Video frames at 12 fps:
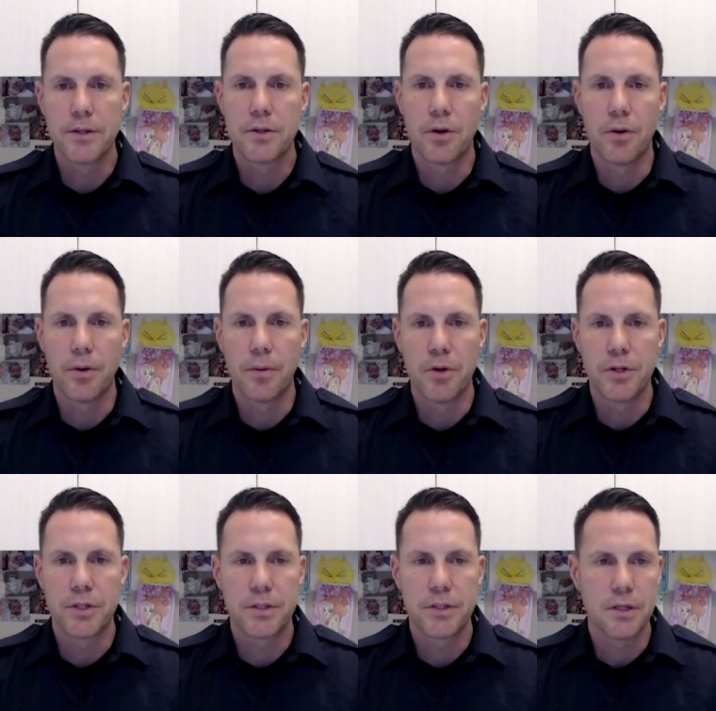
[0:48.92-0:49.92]
So,
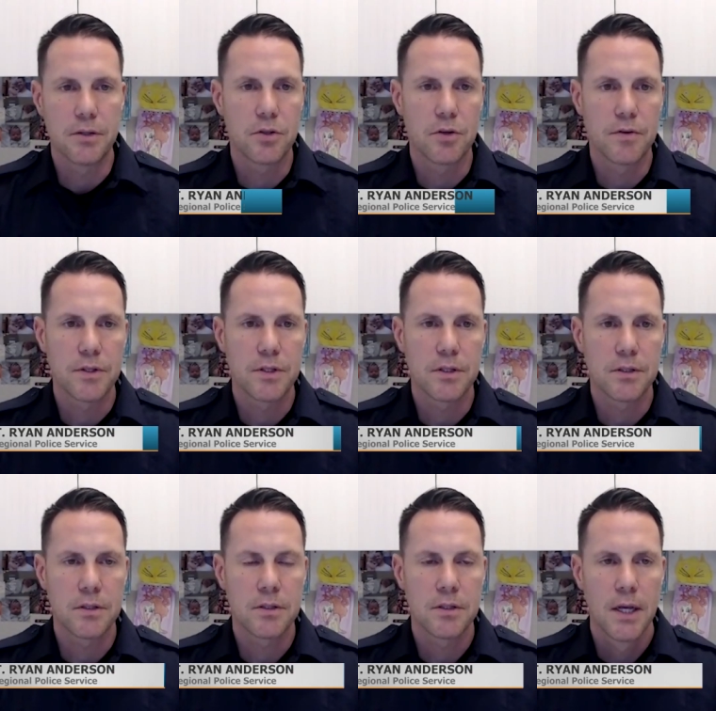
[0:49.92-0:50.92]
emergency
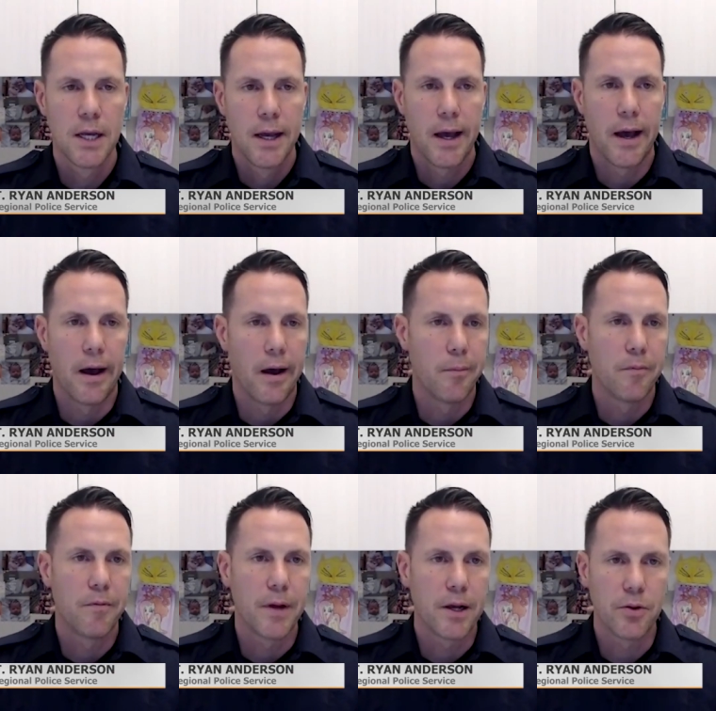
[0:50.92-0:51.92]
services,
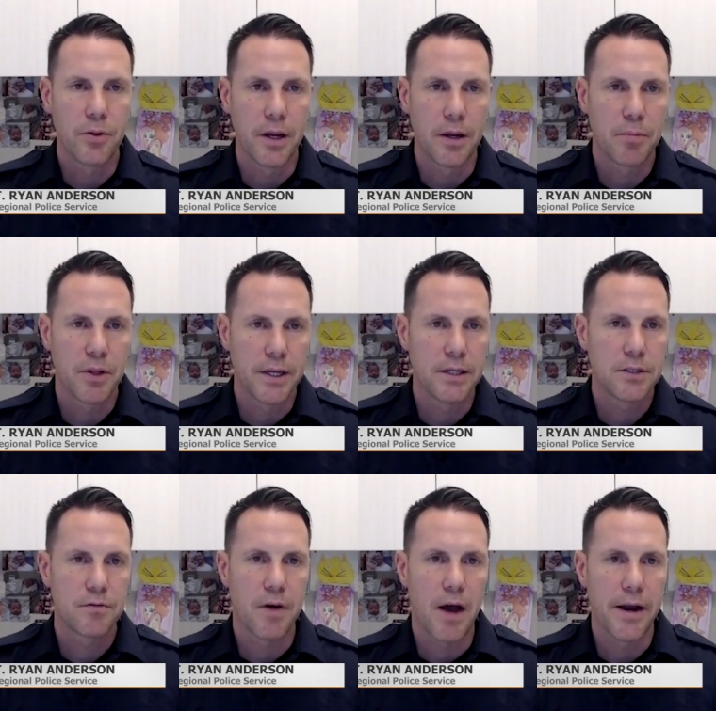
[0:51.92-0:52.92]
um, including police,
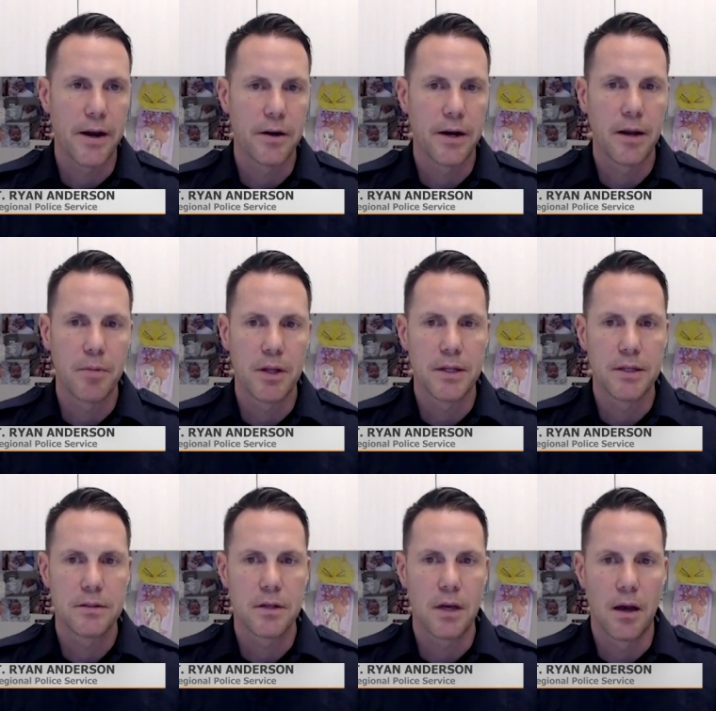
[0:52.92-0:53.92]
fire,
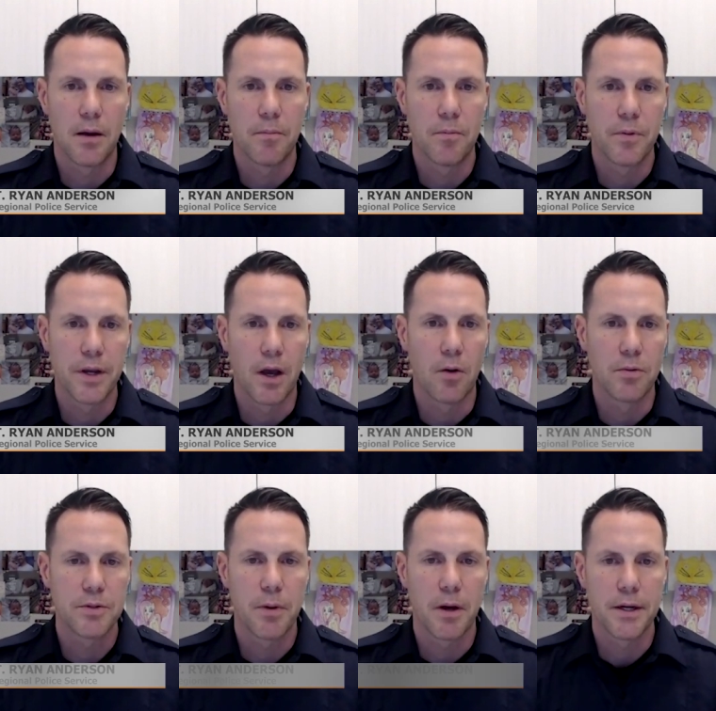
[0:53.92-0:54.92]
ambulance, um, we all
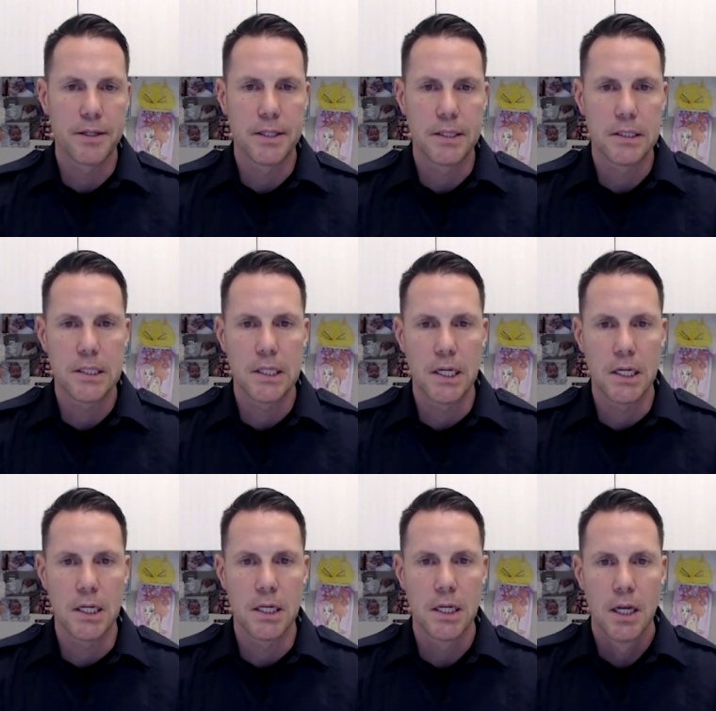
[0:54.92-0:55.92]
responded to the scene
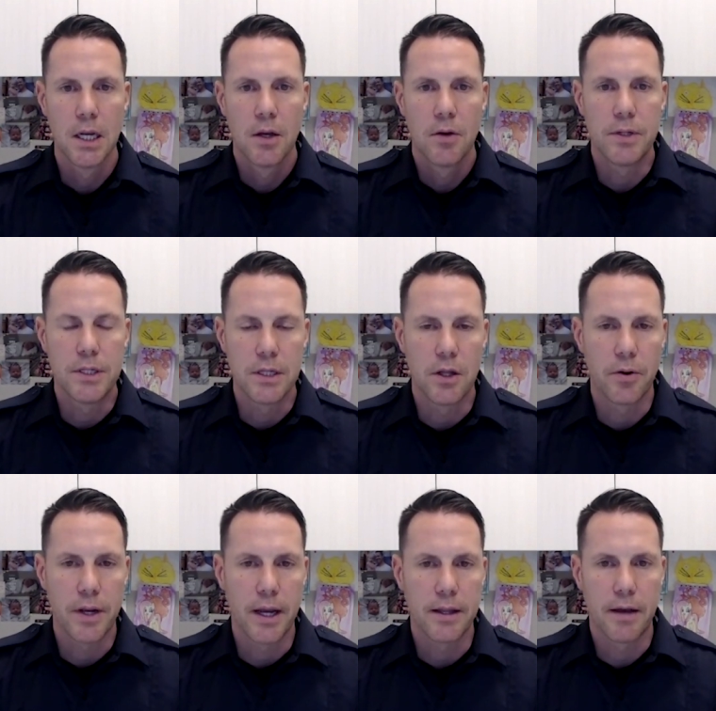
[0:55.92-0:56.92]
and we did
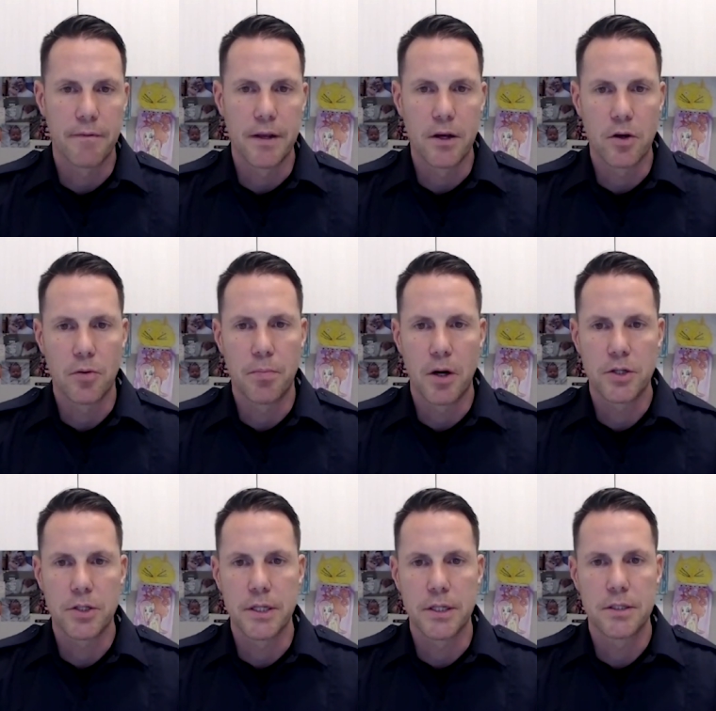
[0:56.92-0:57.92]
locate that vehicle
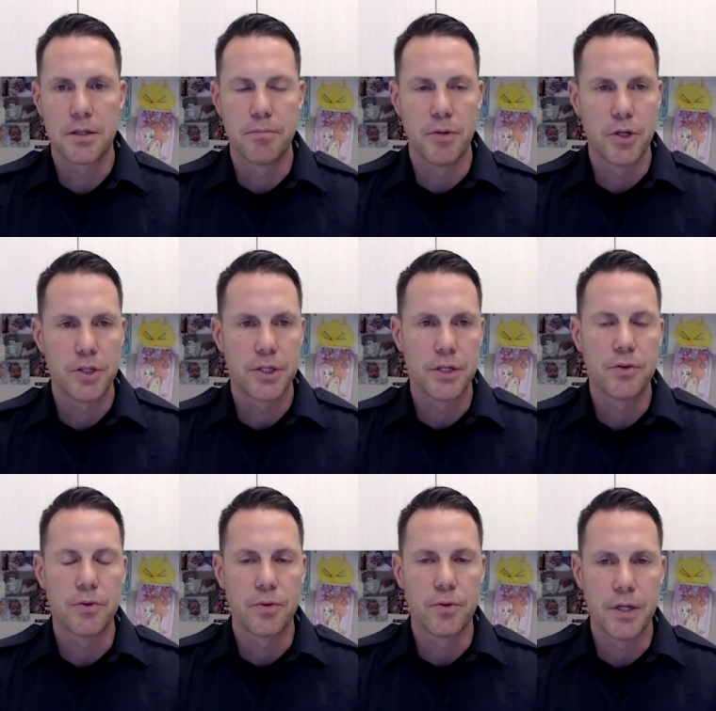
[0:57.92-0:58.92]
partially submerged
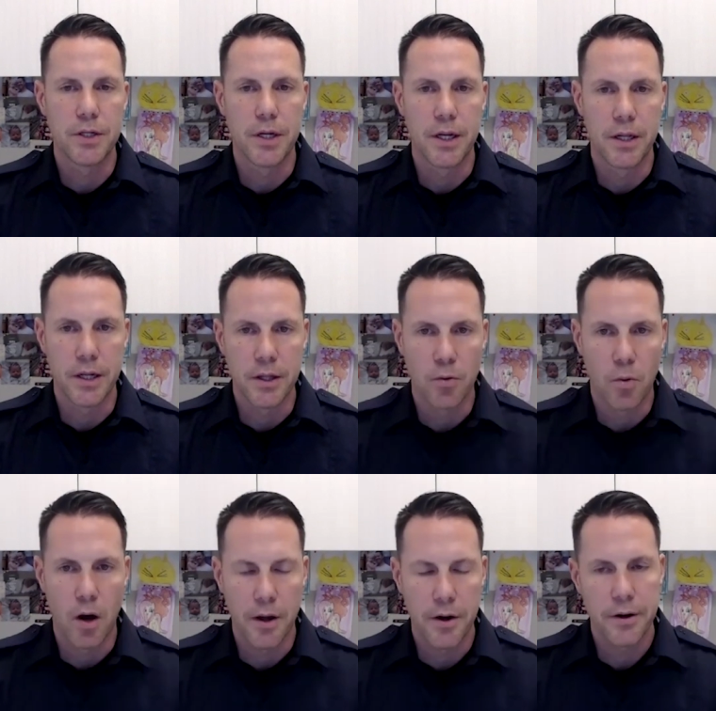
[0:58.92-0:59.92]
into in, in, in the
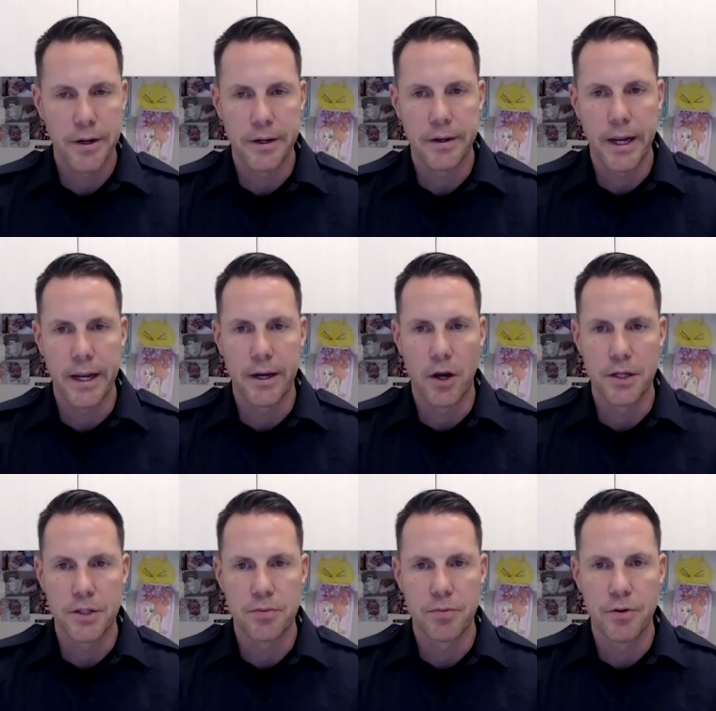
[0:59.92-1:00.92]
water and, and on
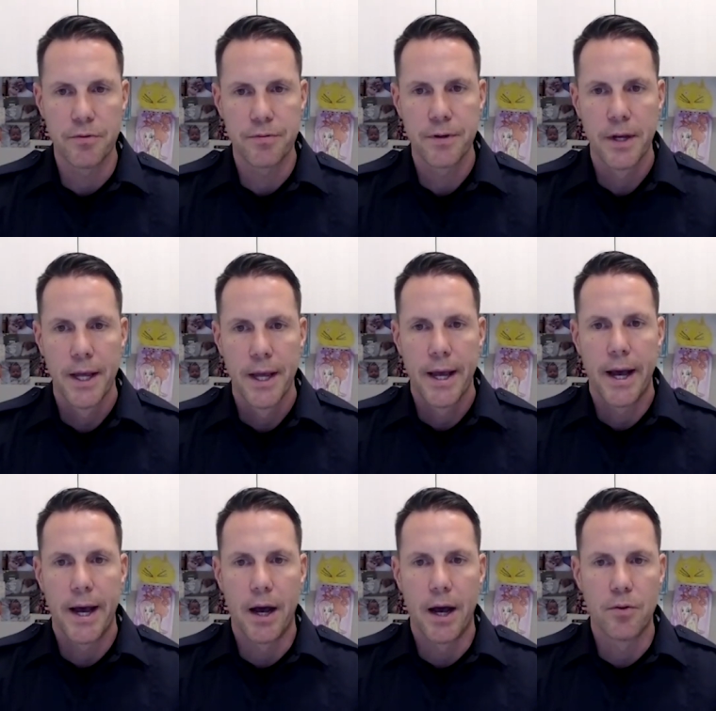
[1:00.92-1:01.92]
its roof.
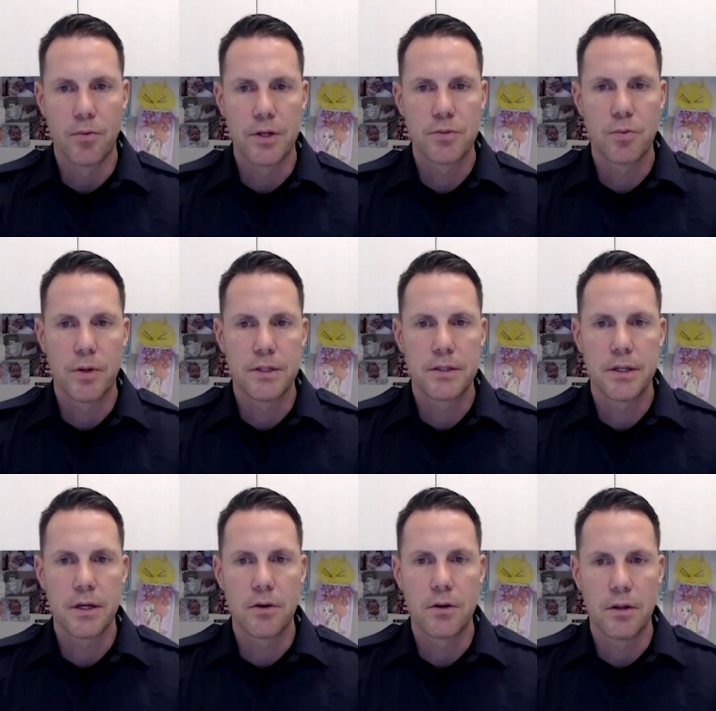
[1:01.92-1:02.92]
Uh, there was one
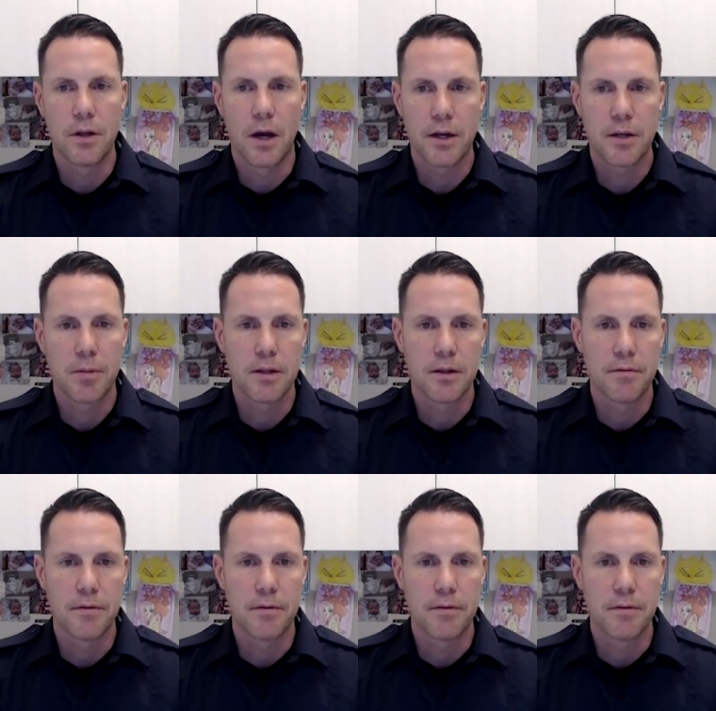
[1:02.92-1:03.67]
single occupant of the